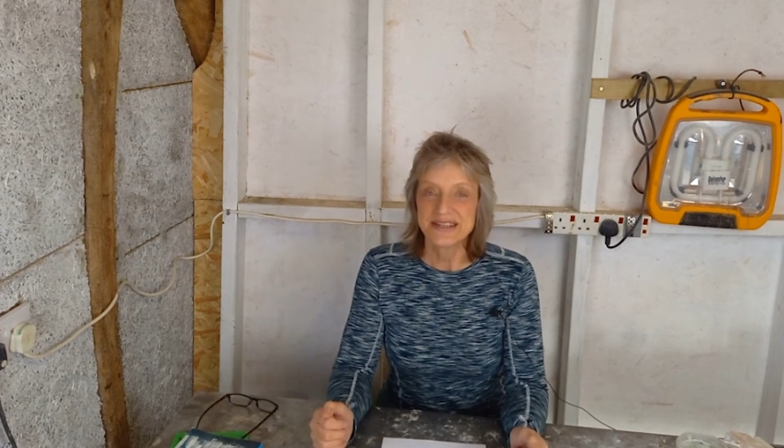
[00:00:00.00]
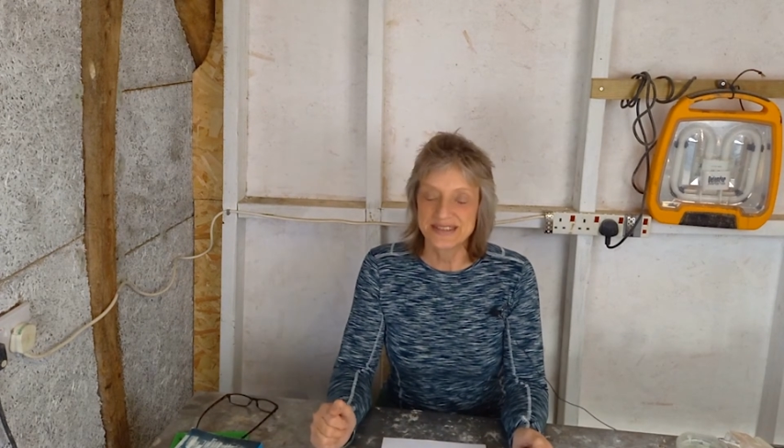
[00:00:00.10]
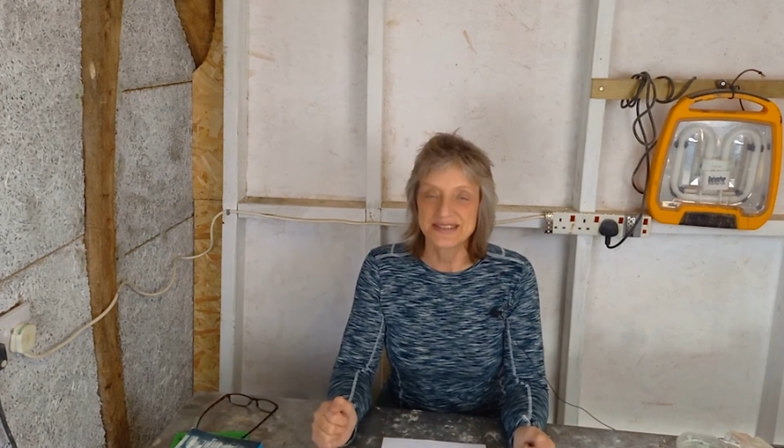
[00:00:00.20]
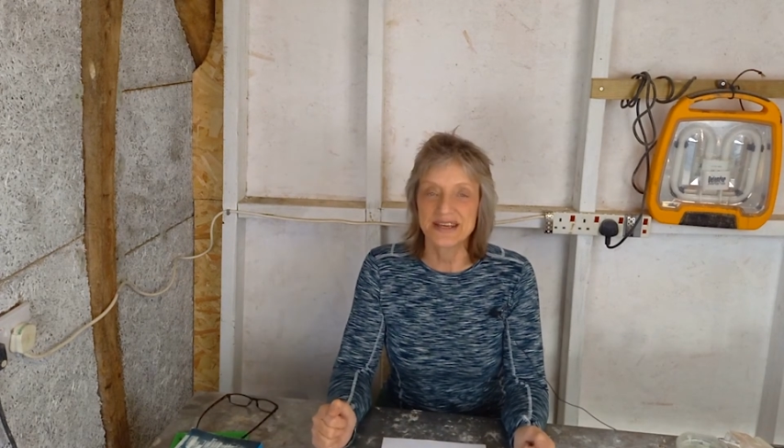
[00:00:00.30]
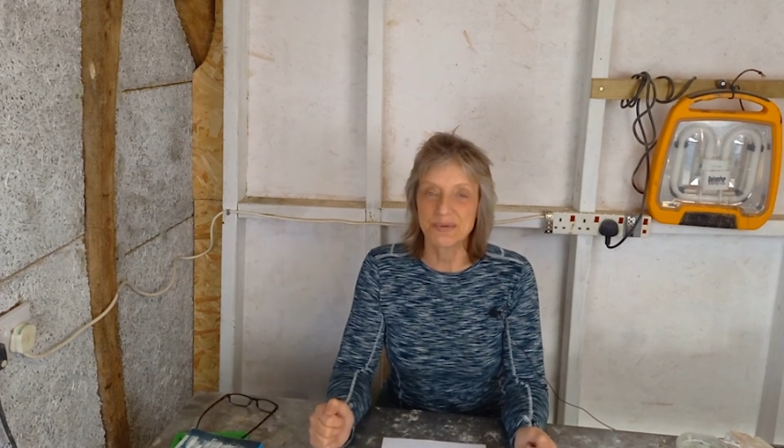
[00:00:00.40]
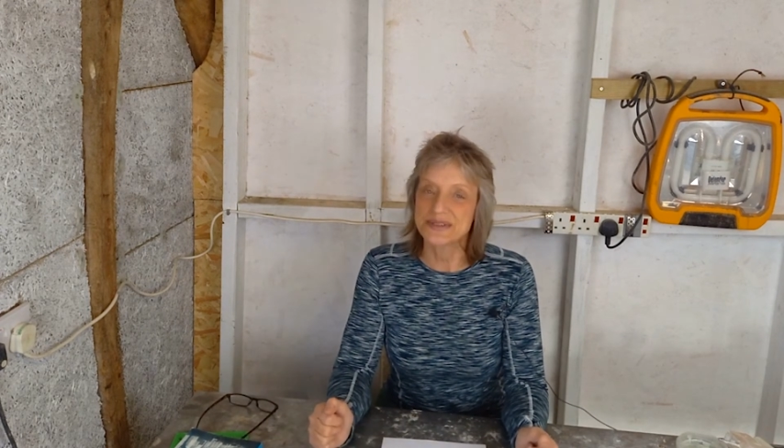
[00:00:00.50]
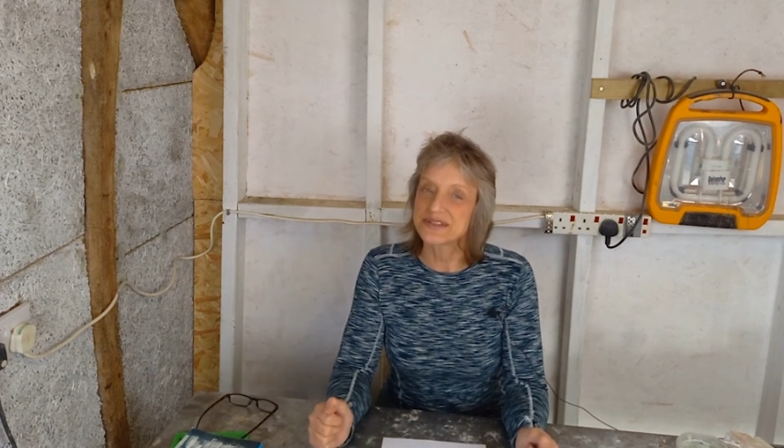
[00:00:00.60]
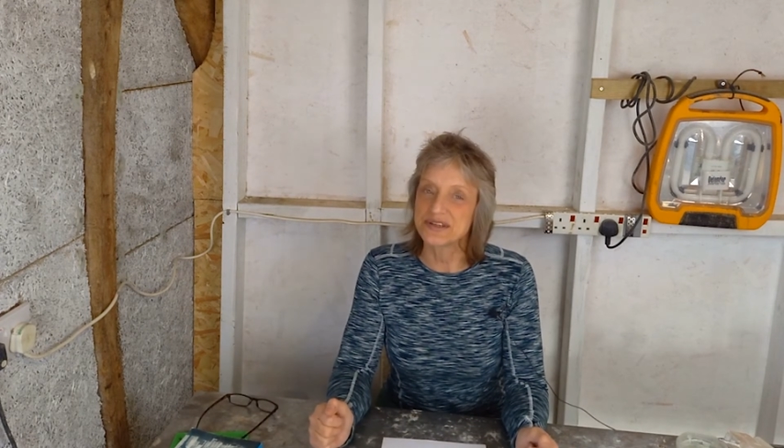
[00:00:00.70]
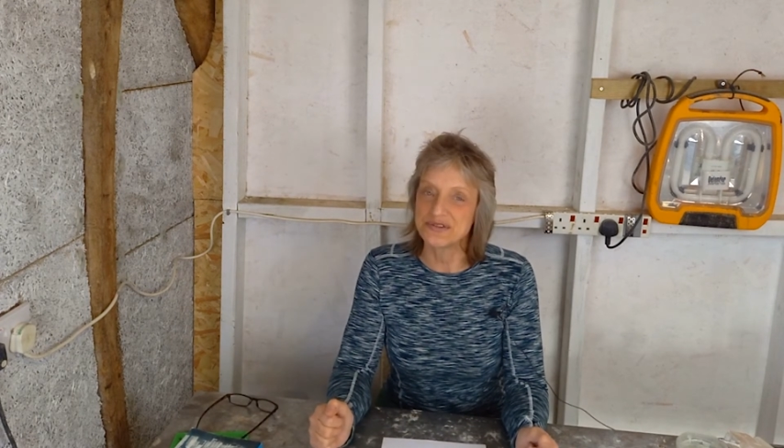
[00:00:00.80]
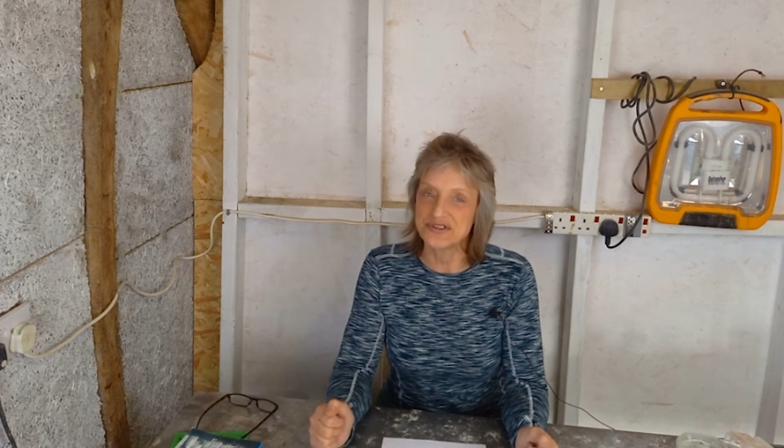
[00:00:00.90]
to see what
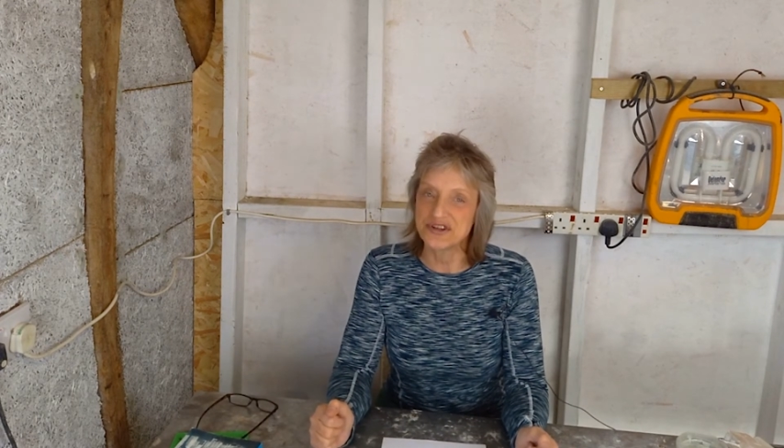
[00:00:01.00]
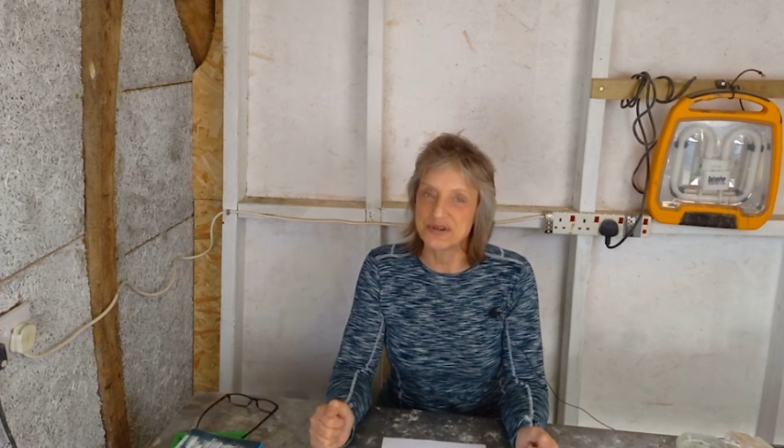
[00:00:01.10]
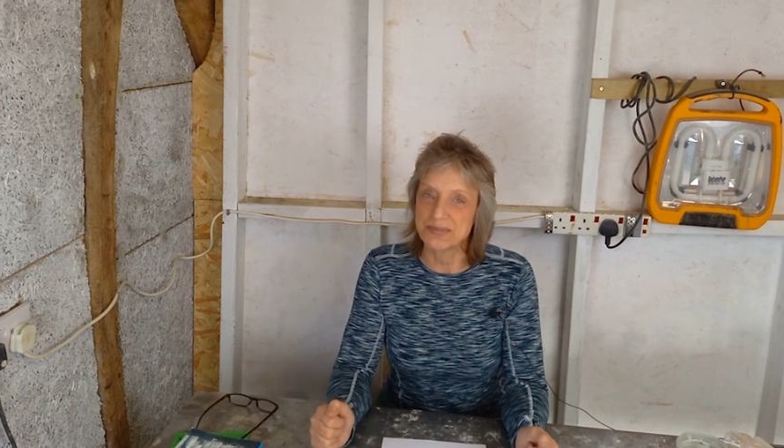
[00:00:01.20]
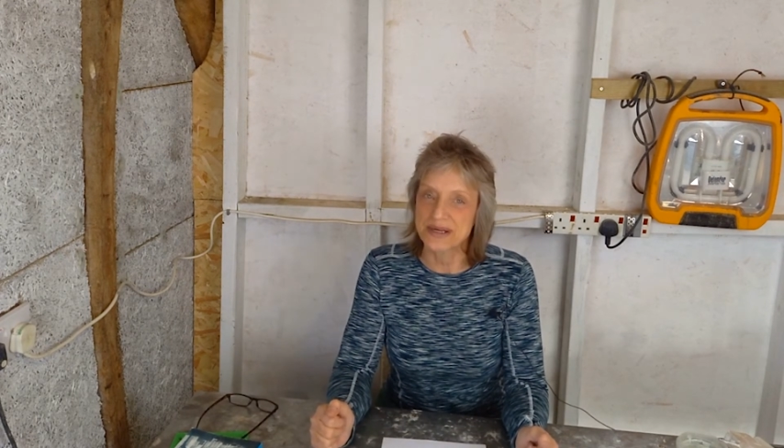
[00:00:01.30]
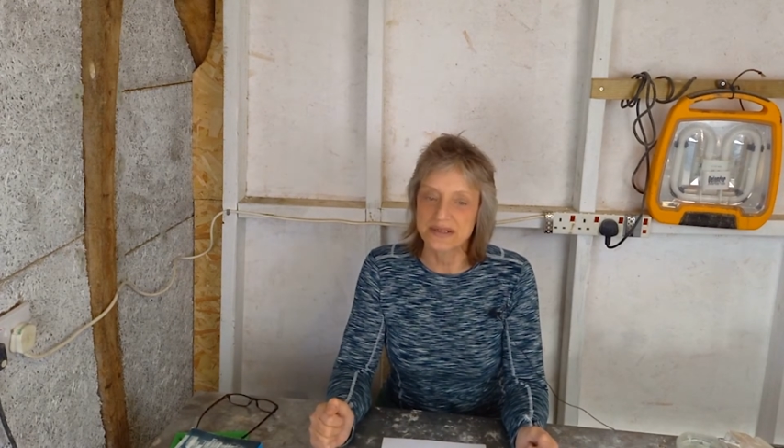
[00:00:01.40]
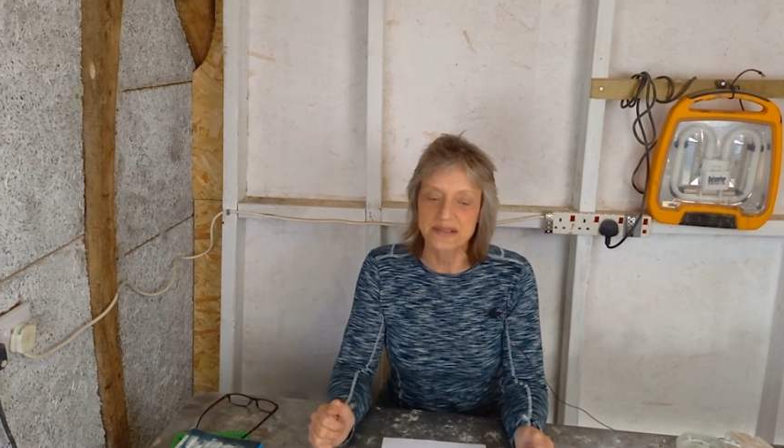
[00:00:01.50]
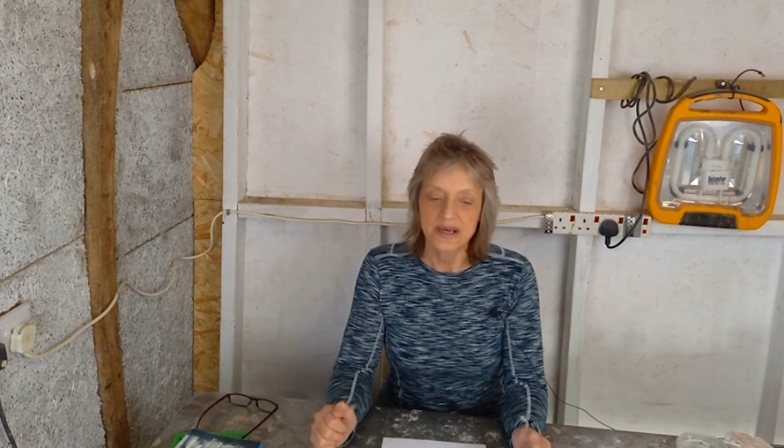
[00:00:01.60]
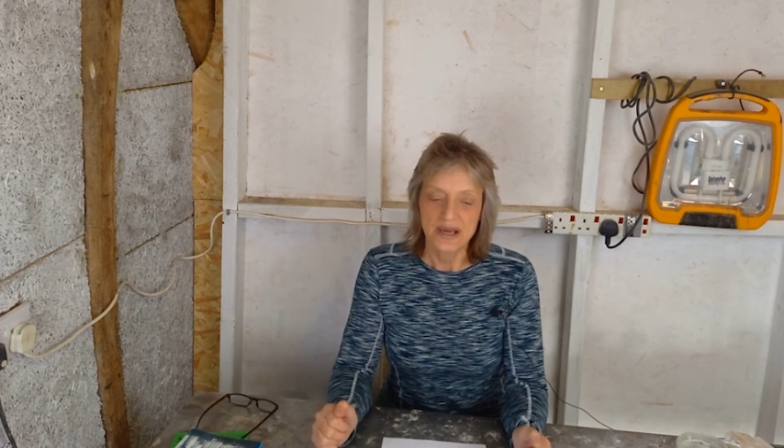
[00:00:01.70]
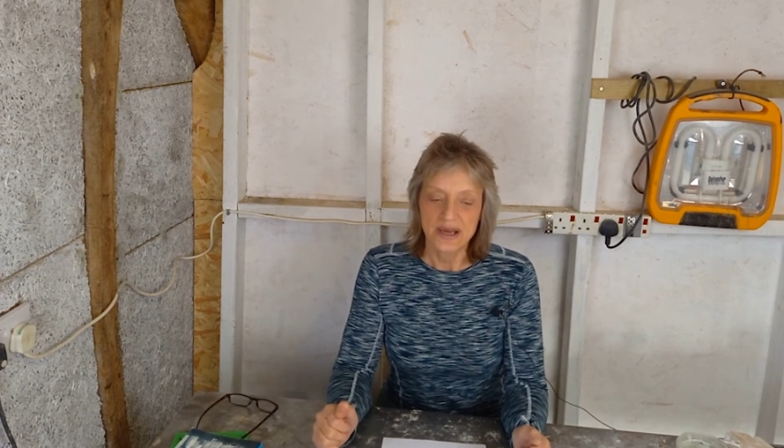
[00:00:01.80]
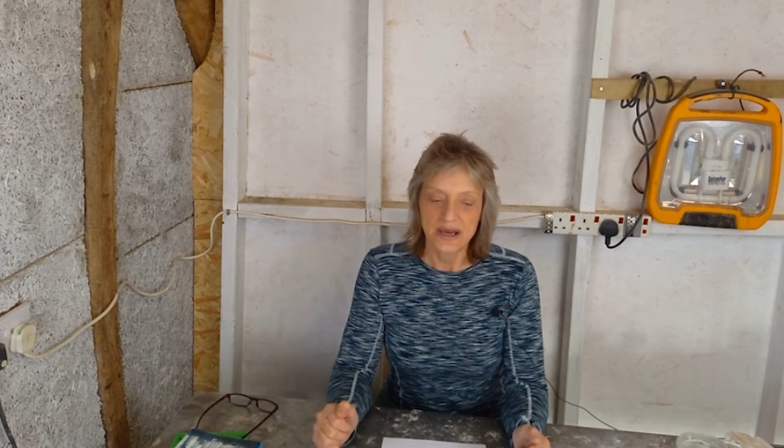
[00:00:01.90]
suits you, because
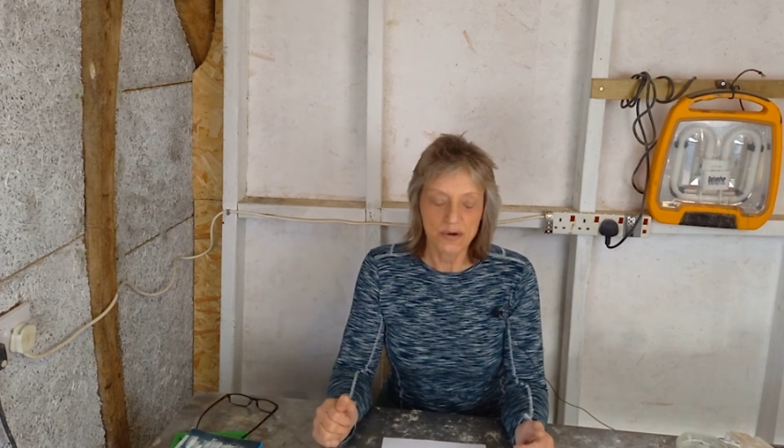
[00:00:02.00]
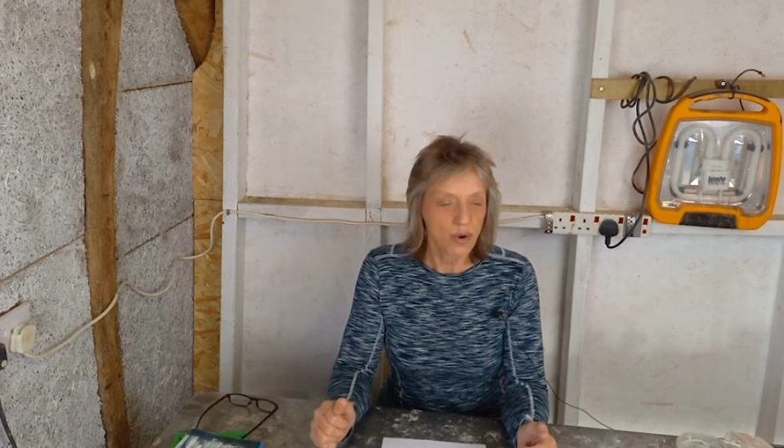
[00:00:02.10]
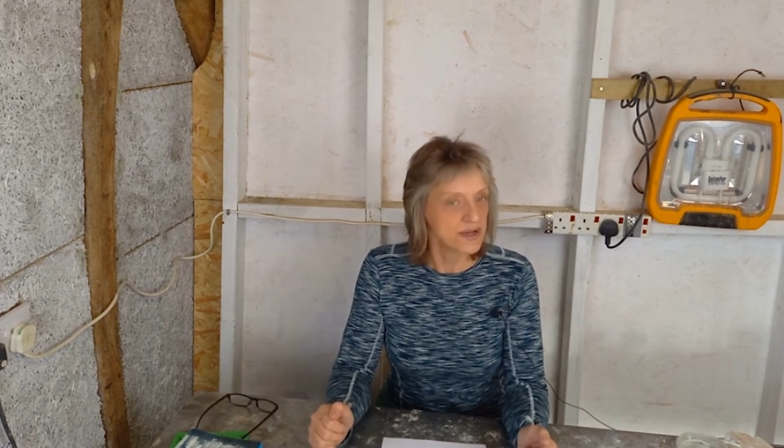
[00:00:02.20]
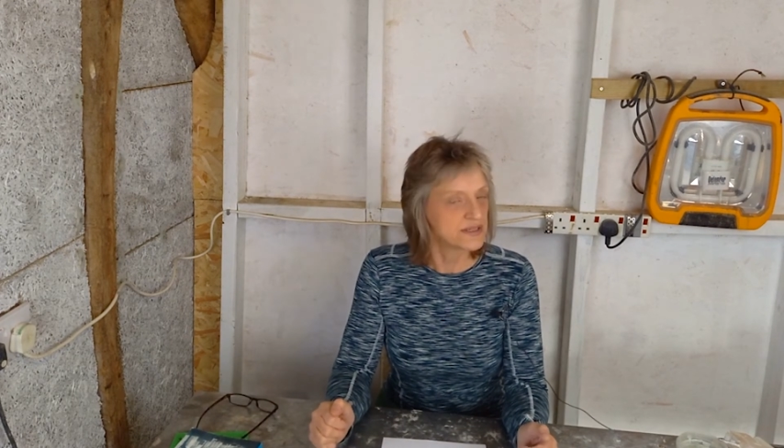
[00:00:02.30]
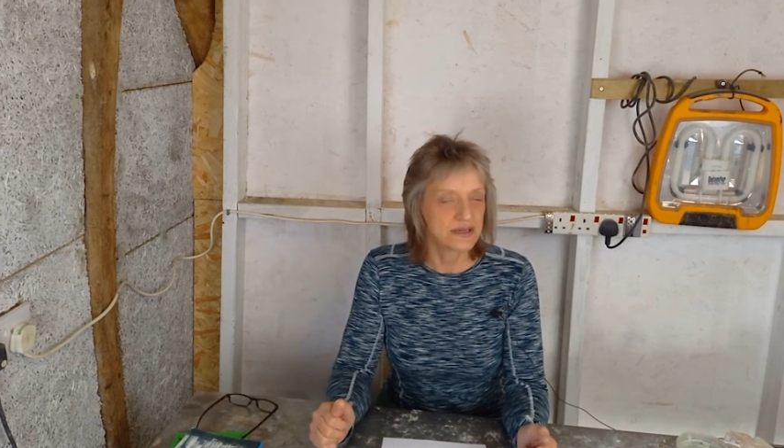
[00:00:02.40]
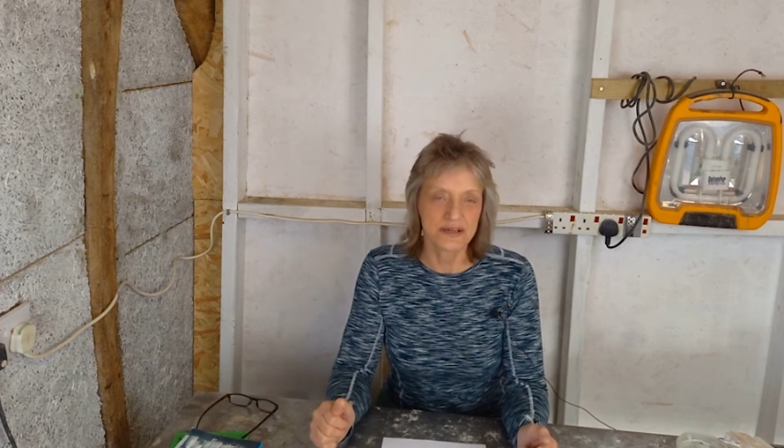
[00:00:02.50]
quite a